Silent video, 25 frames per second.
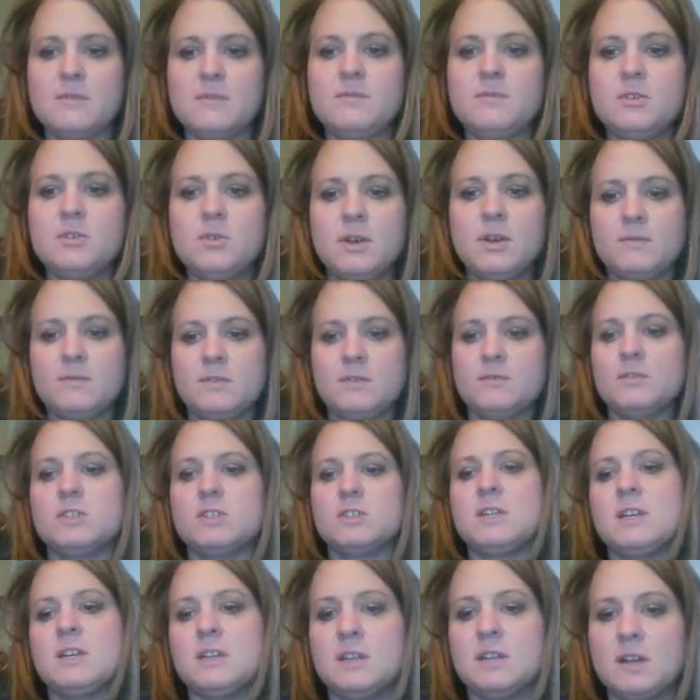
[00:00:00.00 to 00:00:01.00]
If you have
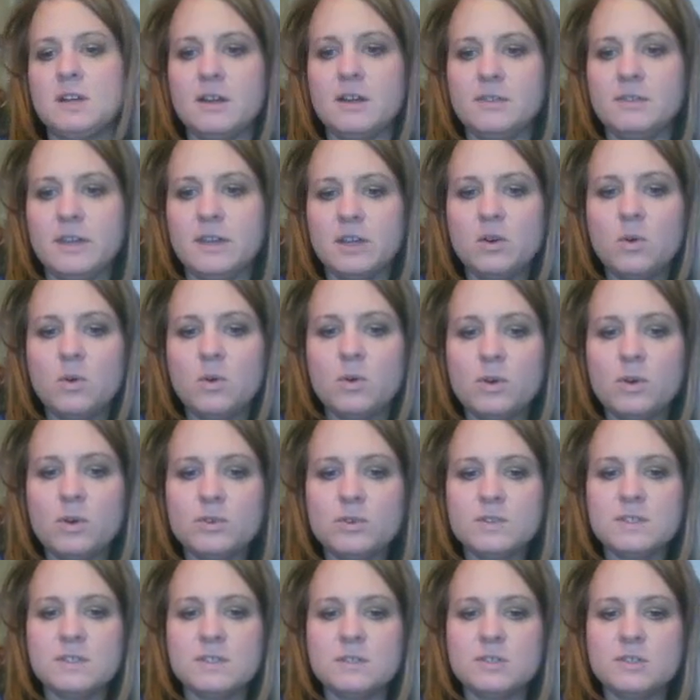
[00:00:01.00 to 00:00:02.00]
never taken an online
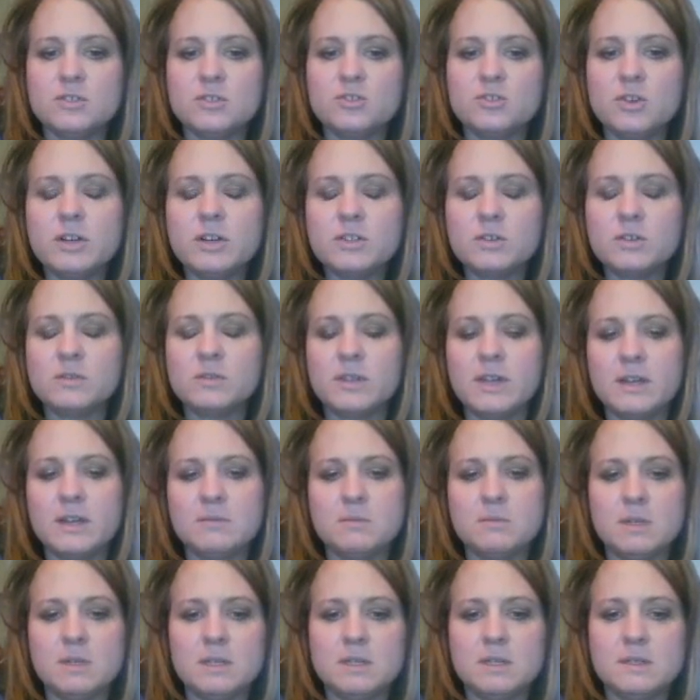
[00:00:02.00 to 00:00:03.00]
course,
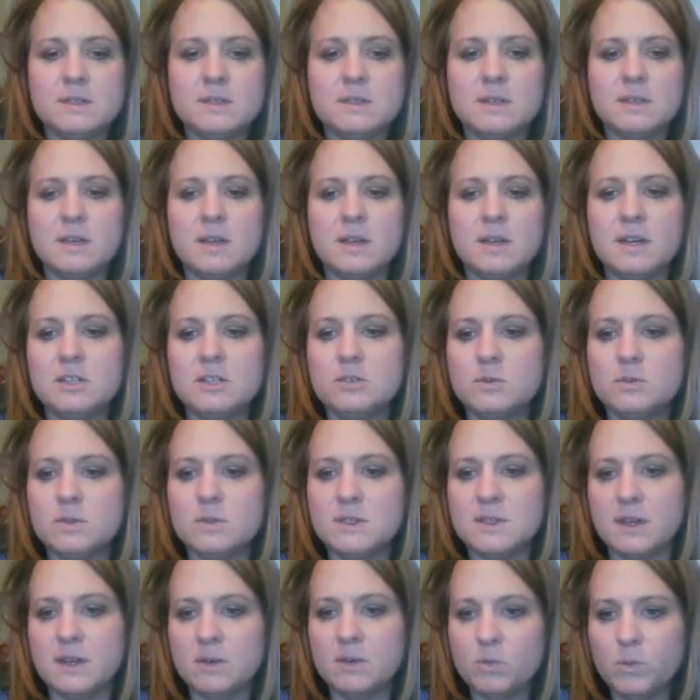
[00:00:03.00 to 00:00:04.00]
instructor-led means that I
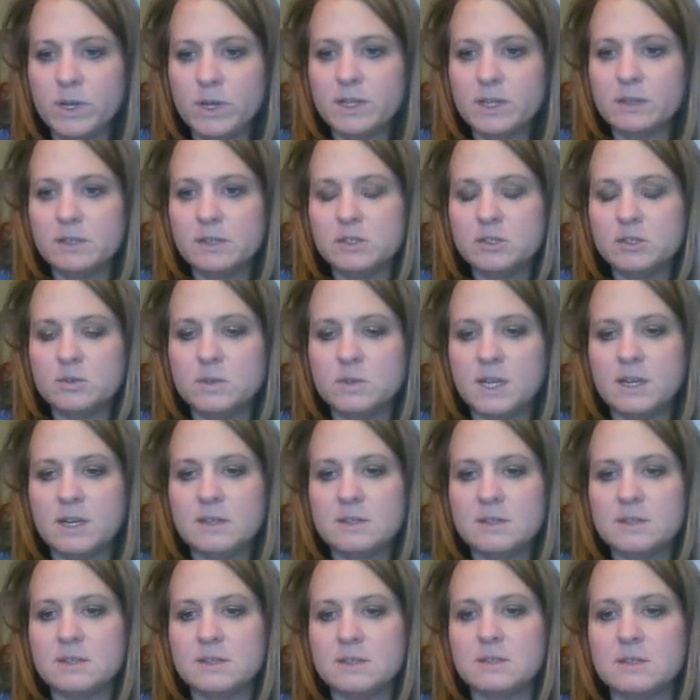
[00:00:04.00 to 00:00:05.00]
do assign weekly due
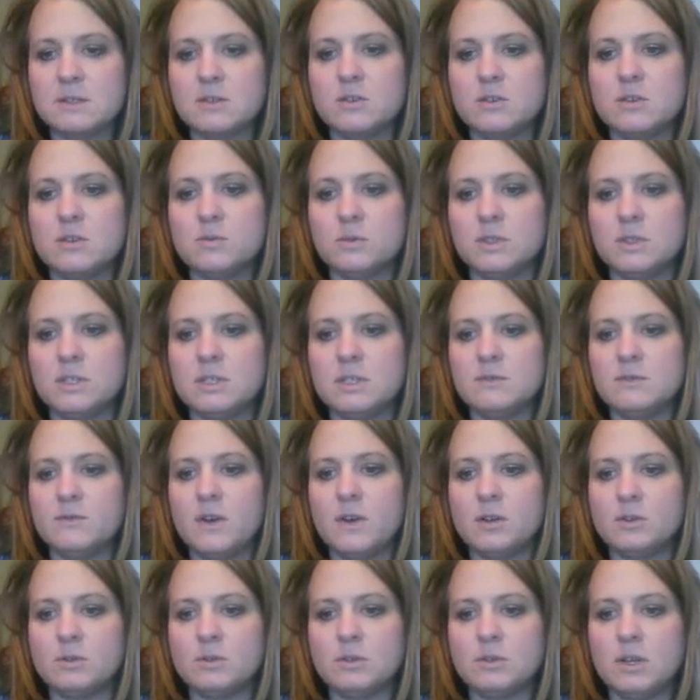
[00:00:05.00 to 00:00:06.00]
dates, and so you will need
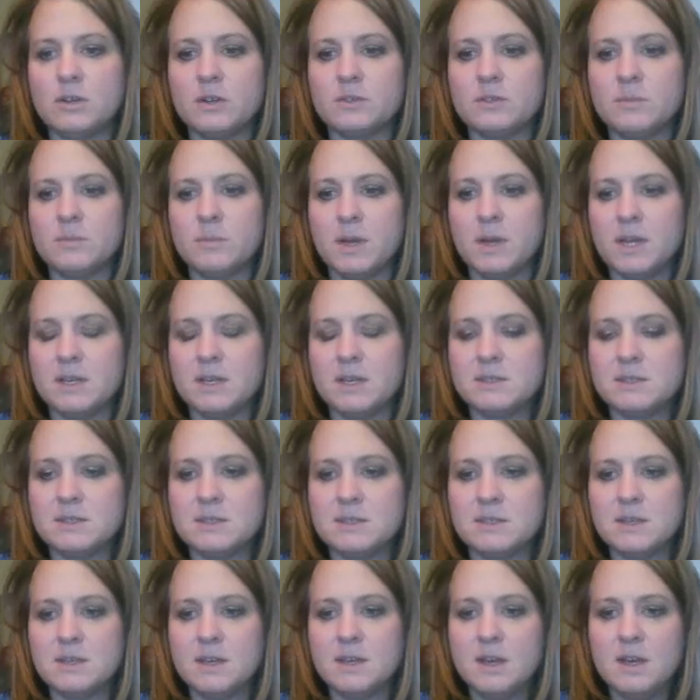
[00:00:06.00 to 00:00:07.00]
to follow along the
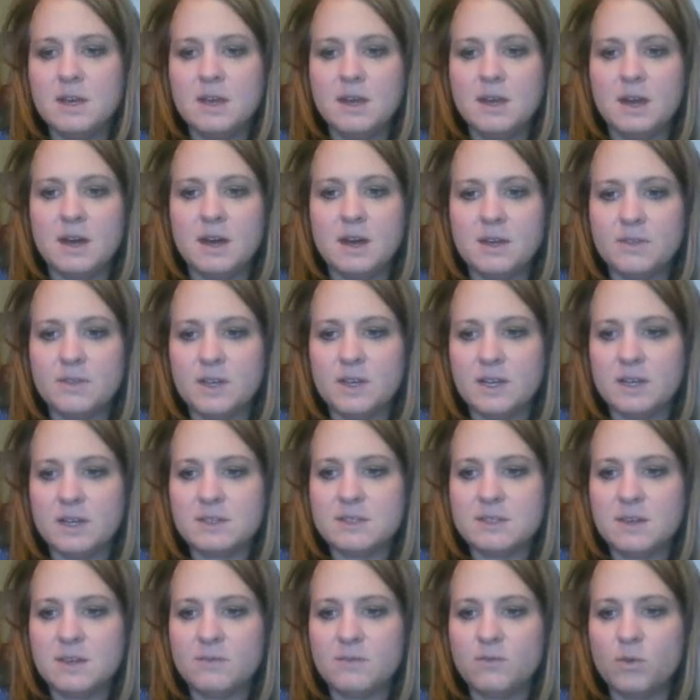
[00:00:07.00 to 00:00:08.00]
pace
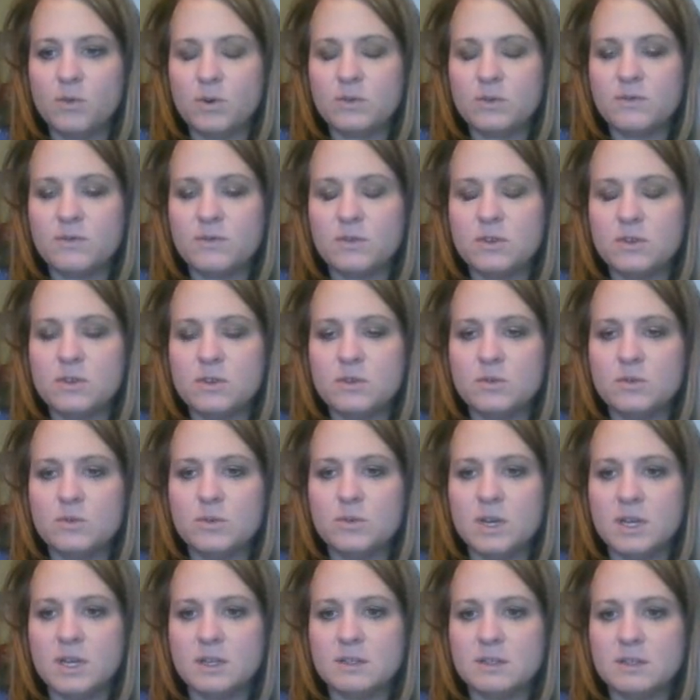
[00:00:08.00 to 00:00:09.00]
that I set forth for
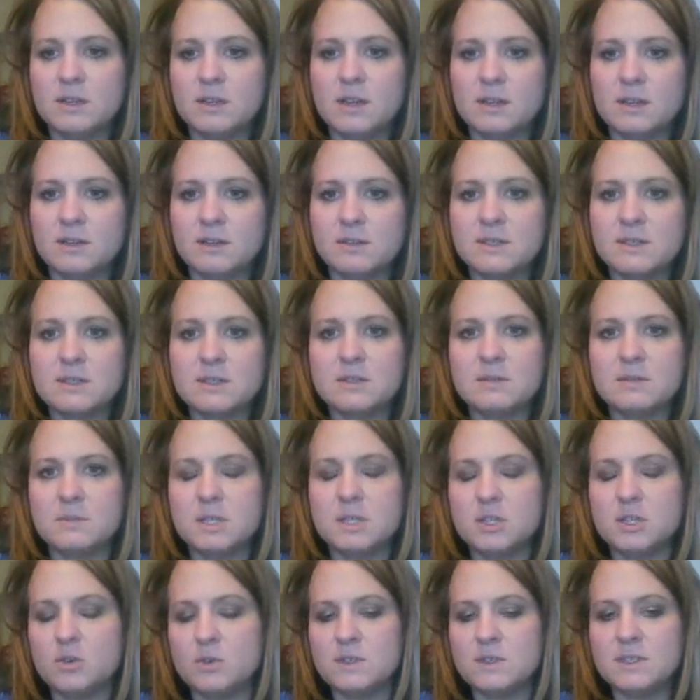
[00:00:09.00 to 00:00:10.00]
you and
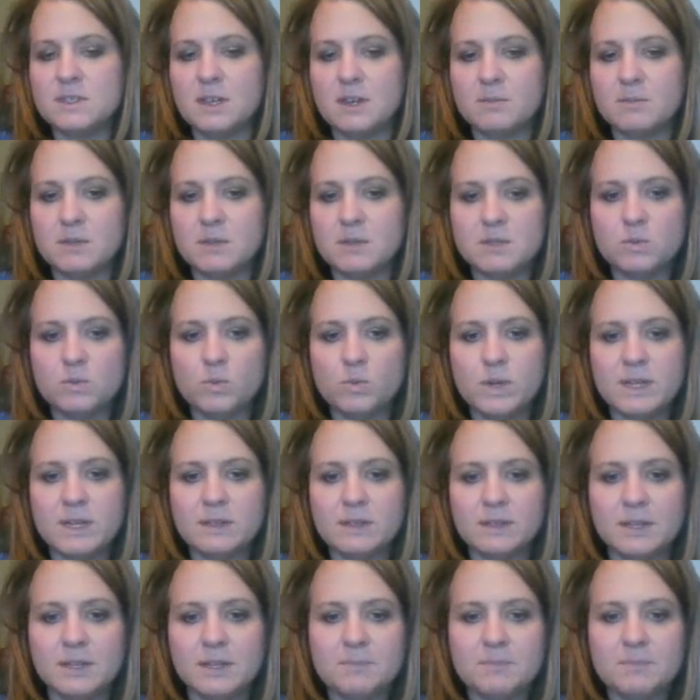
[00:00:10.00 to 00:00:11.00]
submit your assignments
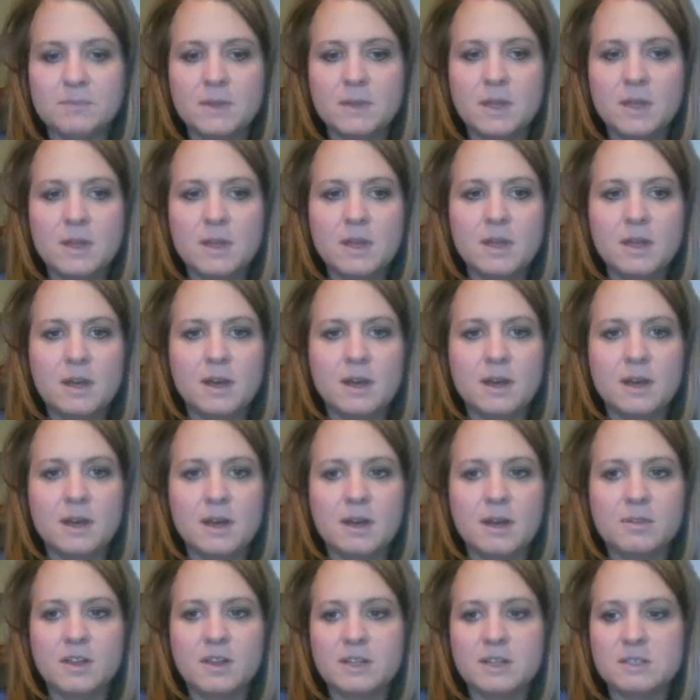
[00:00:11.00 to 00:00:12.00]
weekly.
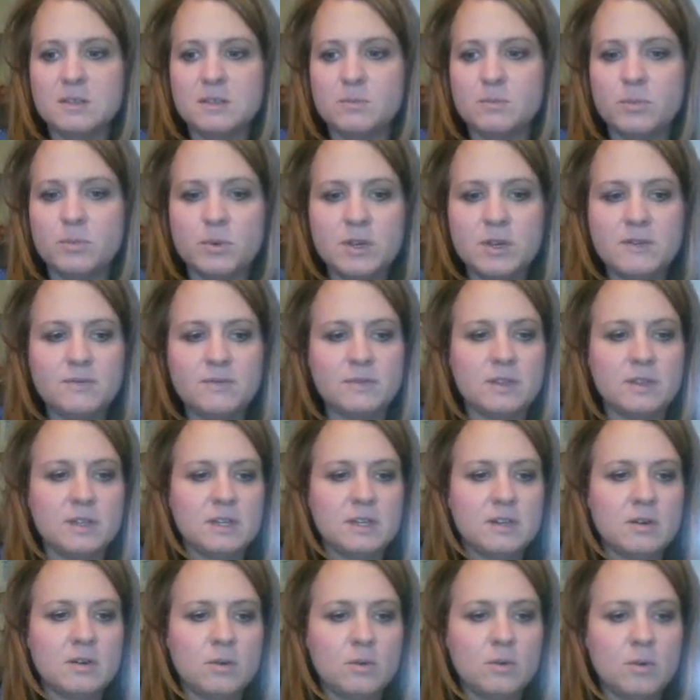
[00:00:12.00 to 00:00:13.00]
I'd like to
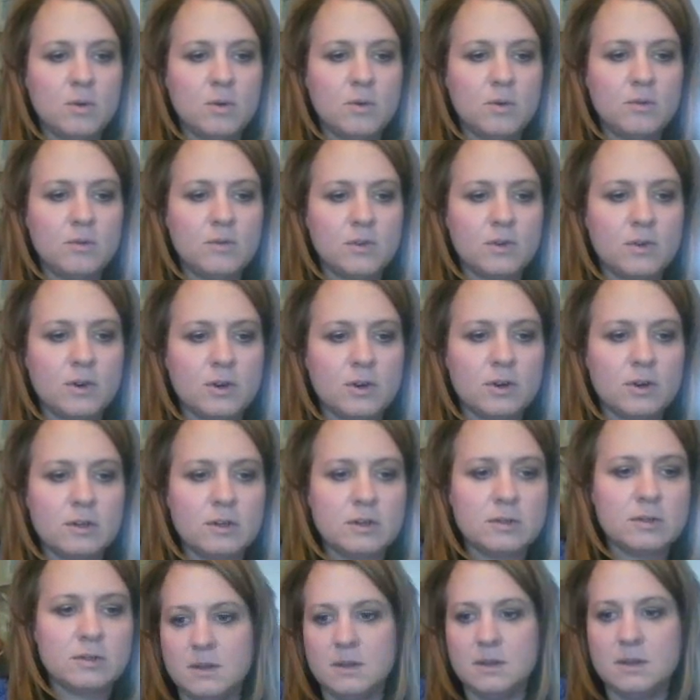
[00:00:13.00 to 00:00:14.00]
briefly go
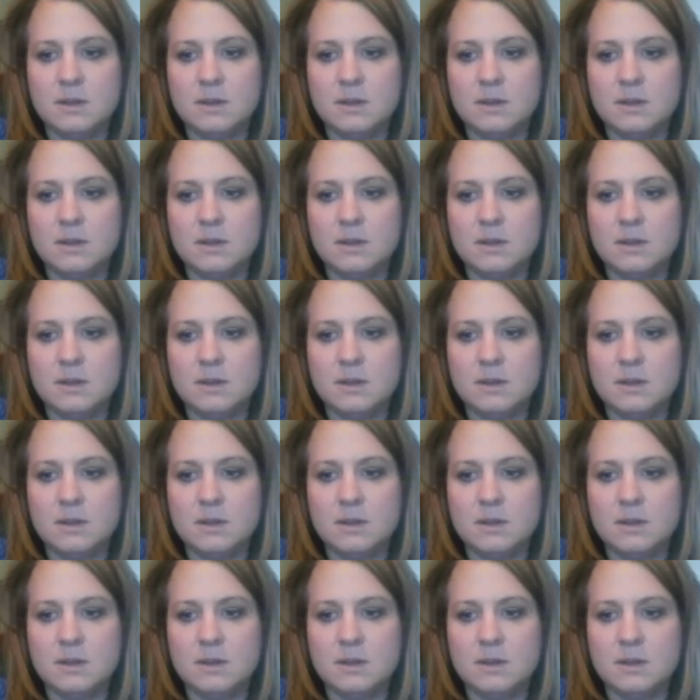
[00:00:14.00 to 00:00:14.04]
over